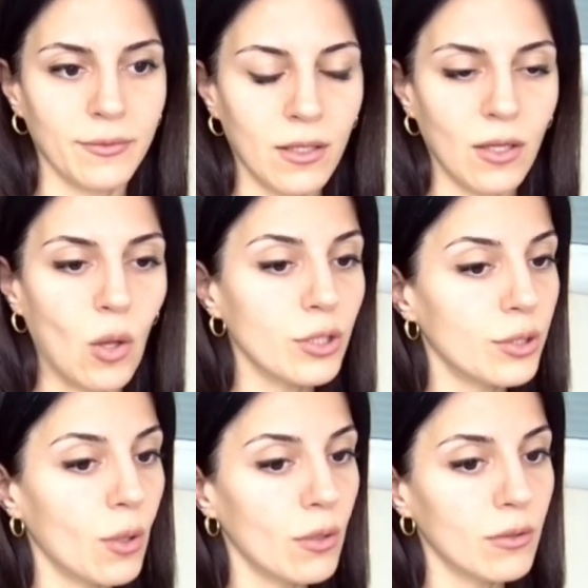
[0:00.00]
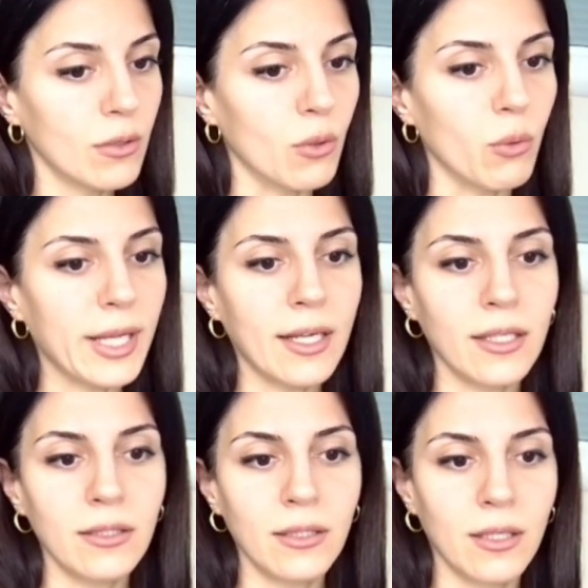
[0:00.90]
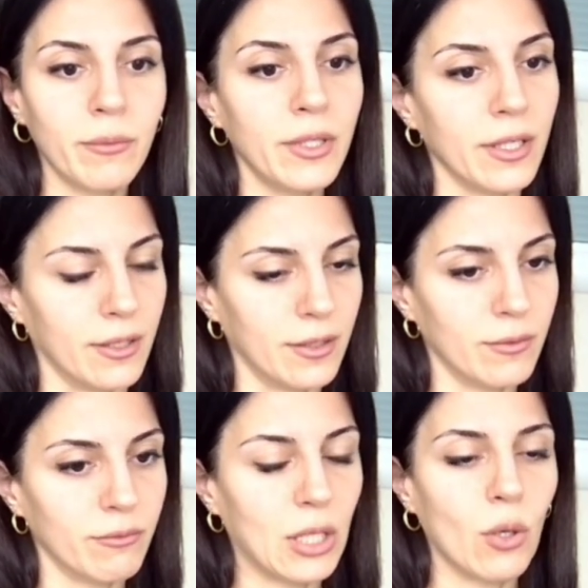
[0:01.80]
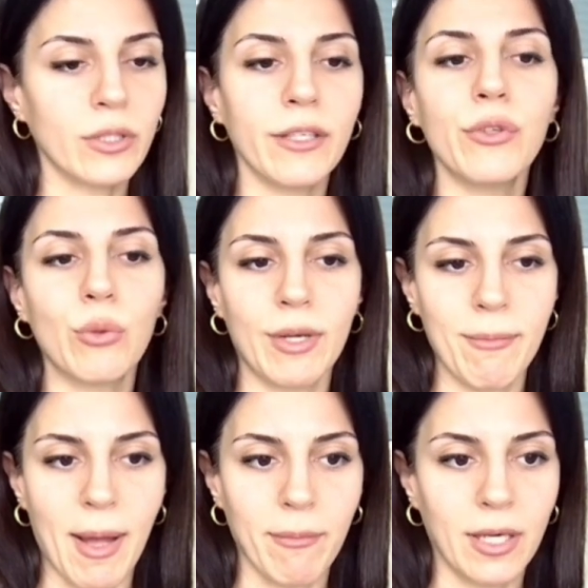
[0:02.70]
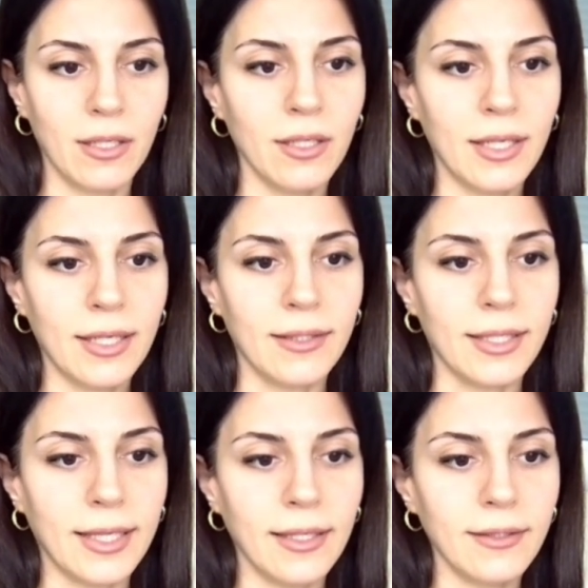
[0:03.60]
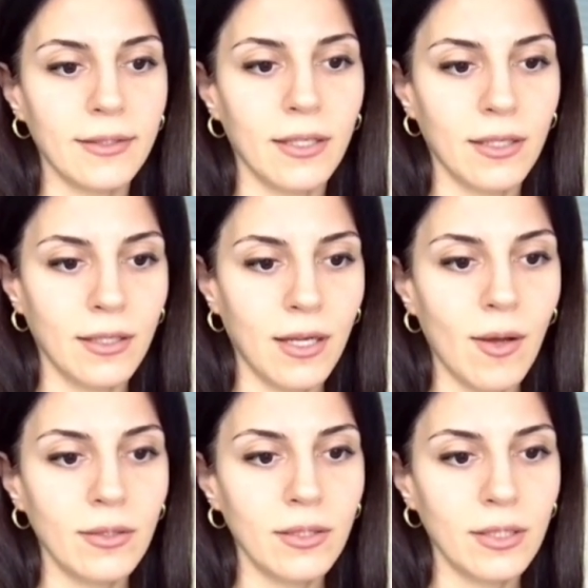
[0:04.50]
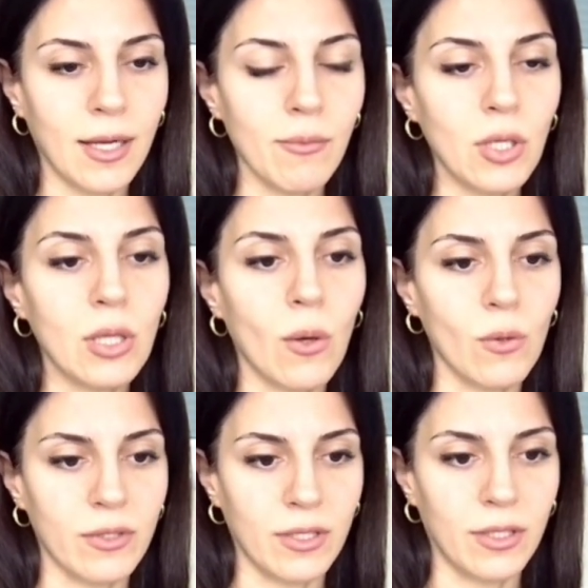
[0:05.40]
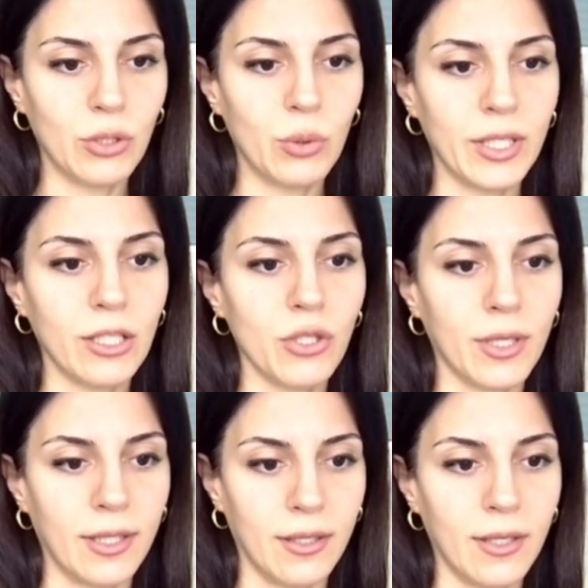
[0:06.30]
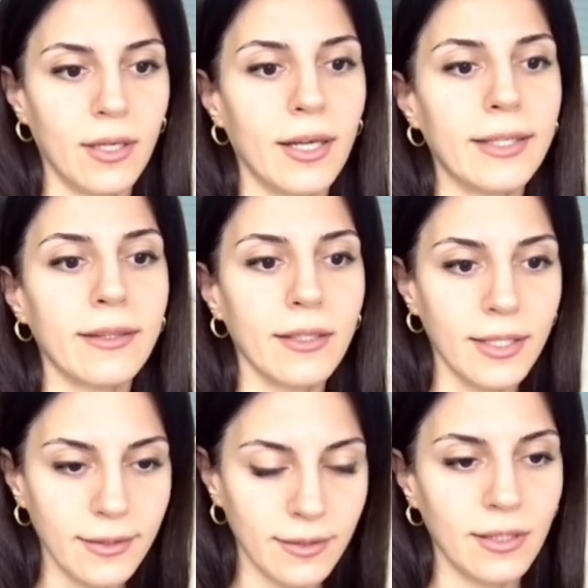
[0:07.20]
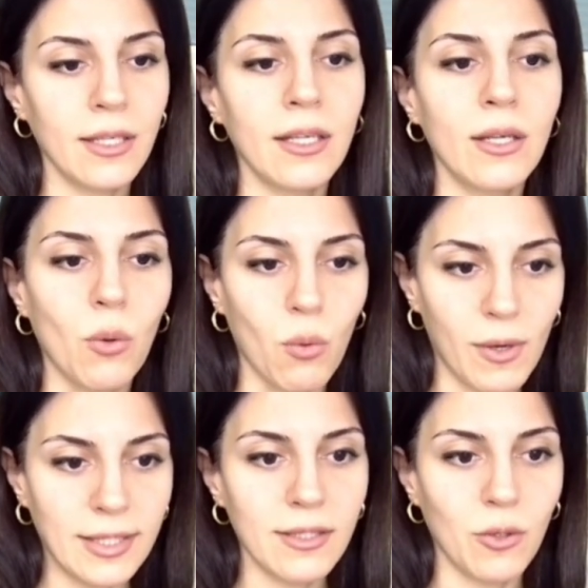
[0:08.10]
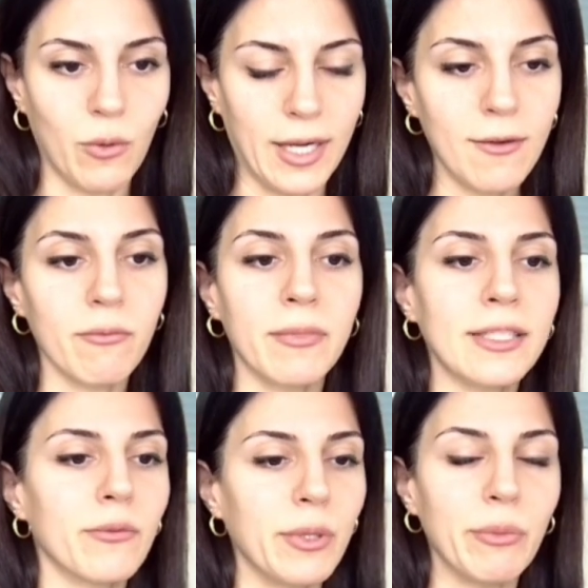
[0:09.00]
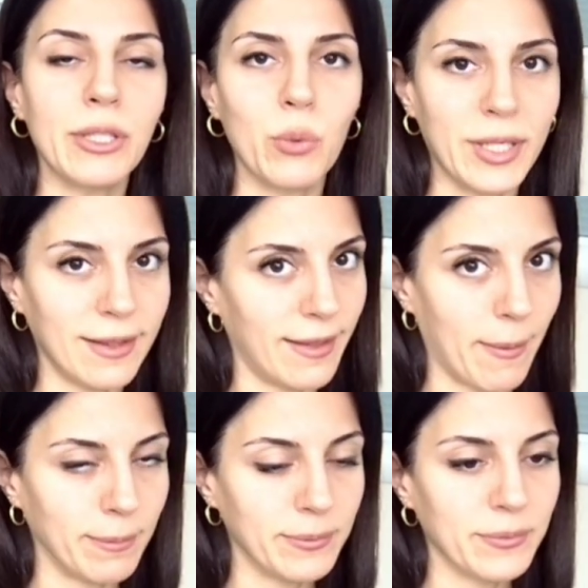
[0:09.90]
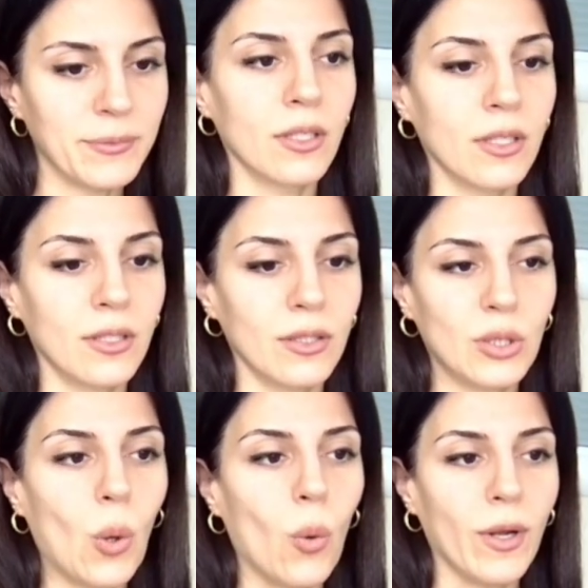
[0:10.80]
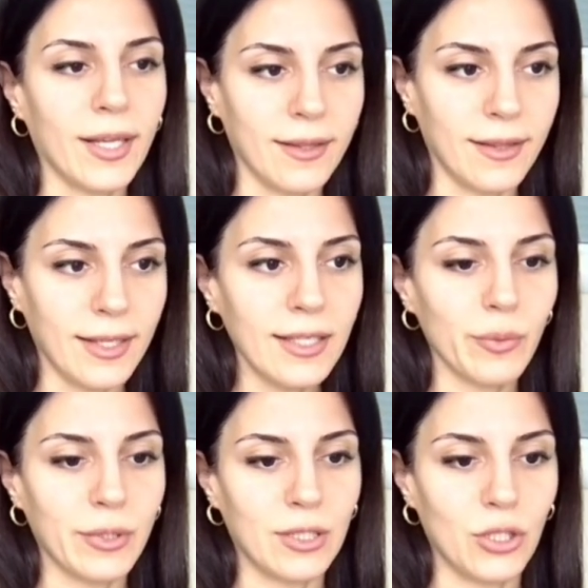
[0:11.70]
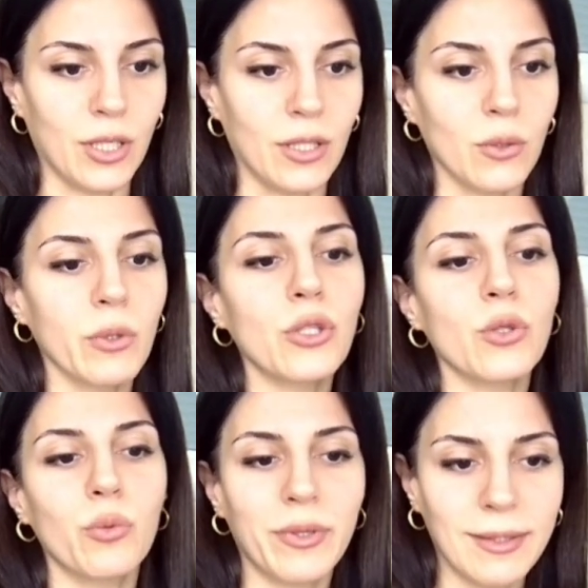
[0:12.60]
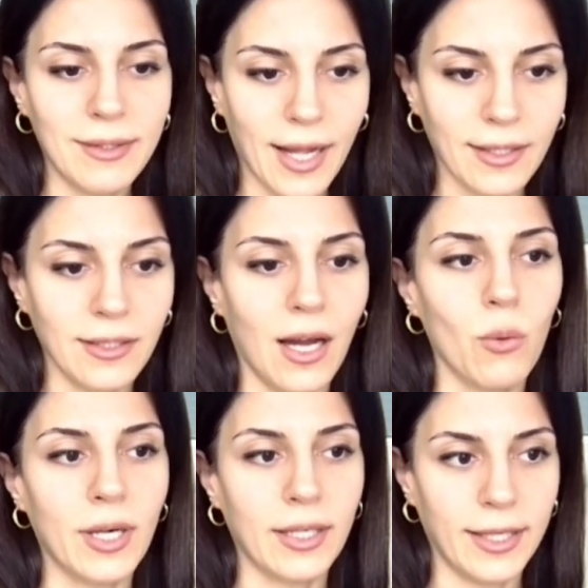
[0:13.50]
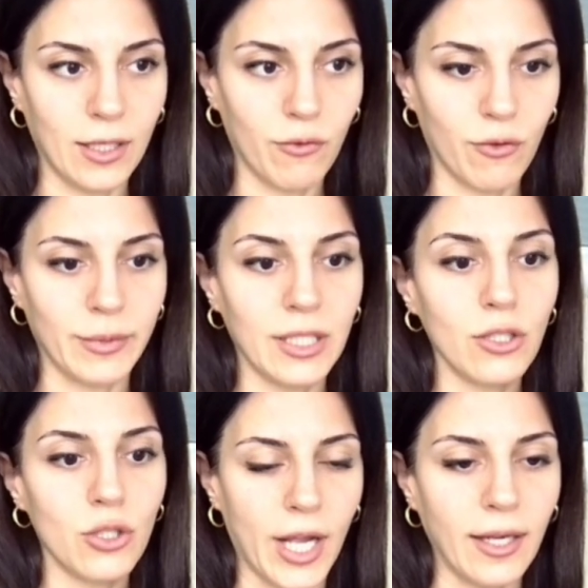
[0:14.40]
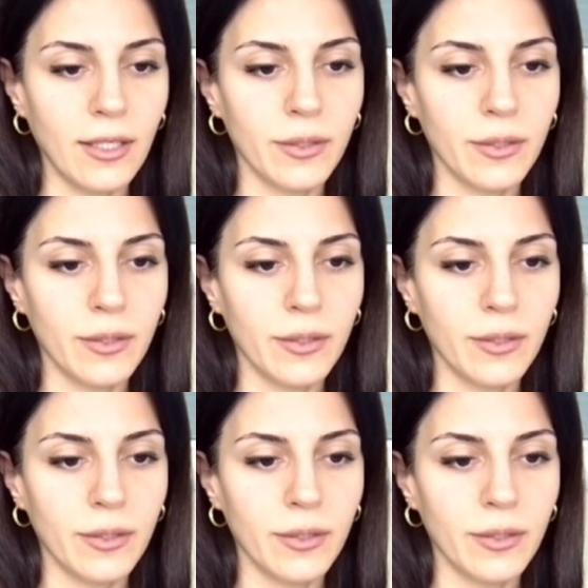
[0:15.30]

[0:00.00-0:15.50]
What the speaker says: Also, we can't come here, because if you remember, the kings can't come closer to each other. At least one square must be between them. So in this position, we should protect our king from this check.